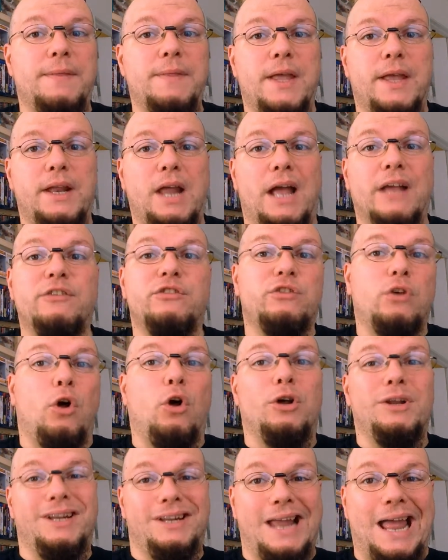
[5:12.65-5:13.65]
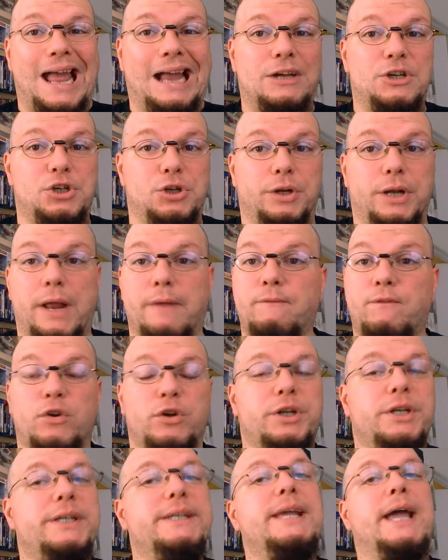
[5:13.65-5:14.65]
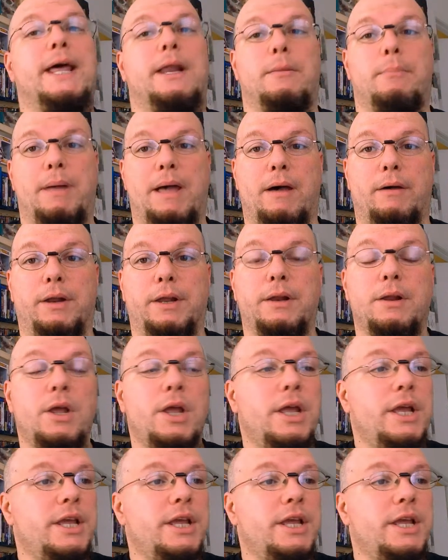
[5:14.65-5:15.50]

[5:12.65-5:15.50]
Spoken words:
and then I saw it in action, and forget about it.